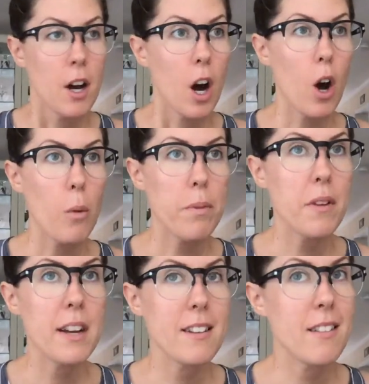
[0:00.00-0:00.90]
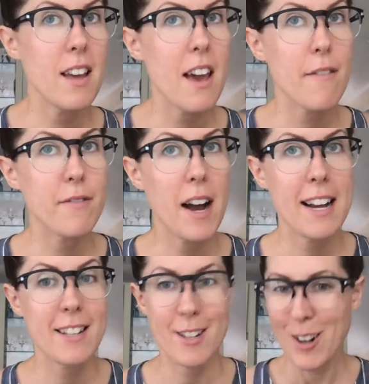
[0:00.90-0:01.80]
hope that they
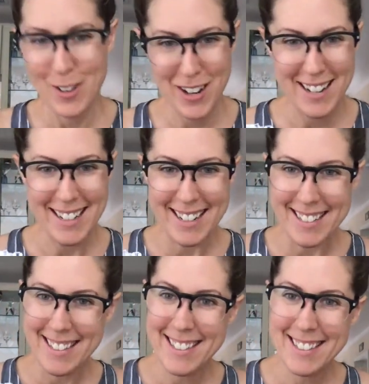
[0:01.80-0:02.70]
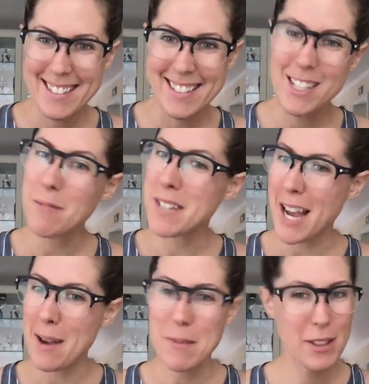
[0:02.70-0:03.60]
find their own ideas
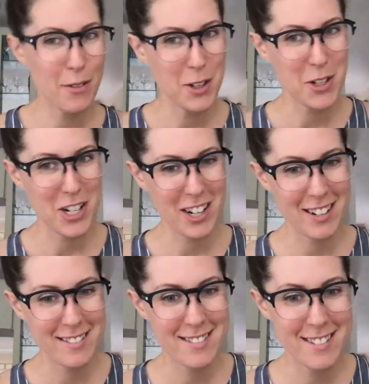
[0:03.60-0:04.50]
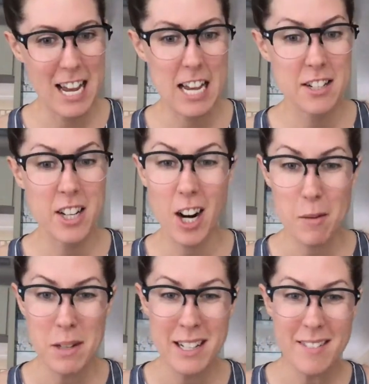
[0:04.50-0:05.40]
sometime in the future. And
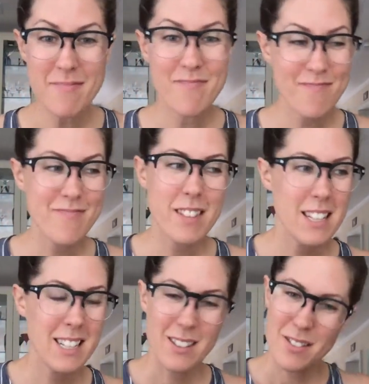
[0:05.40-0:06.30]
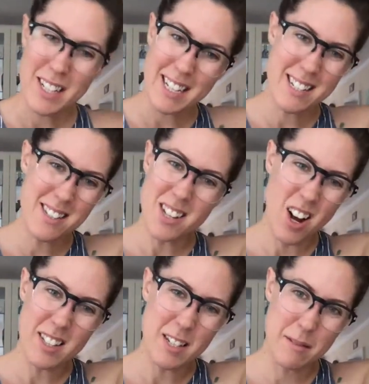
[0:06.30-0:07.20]
karma really isn't
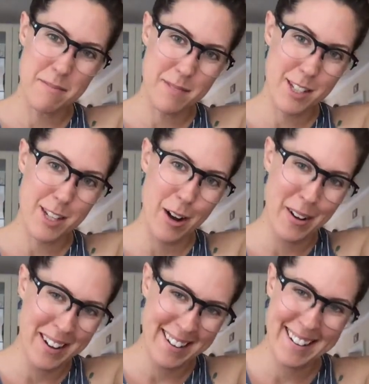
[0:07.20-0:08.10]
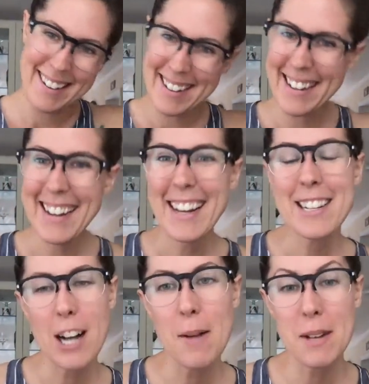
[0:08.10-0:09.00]
awesome. So,
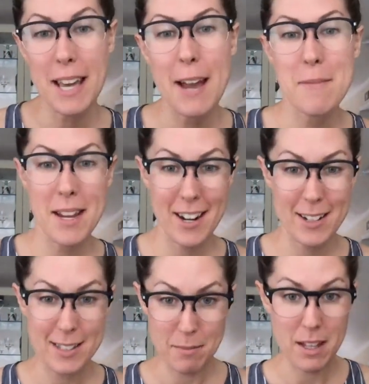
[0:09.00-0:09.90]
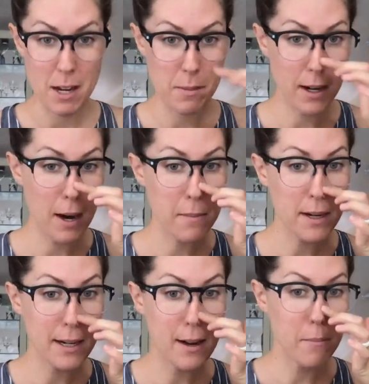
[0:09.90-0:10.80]
karma can be an awesome thing, but karma
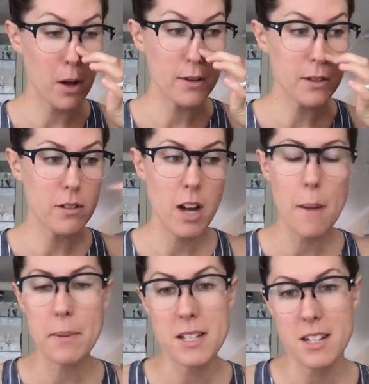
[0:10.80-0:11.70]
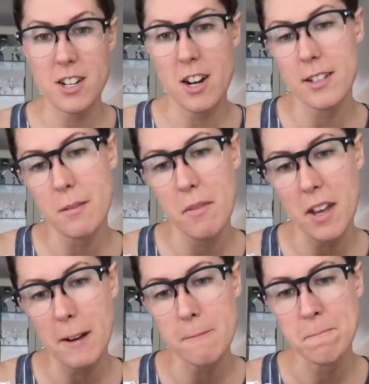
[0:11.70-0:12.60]
can also not be such an awesome
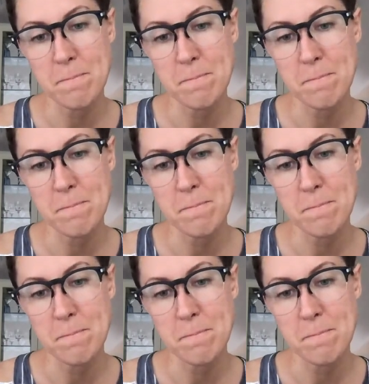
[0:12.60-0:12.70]
thing.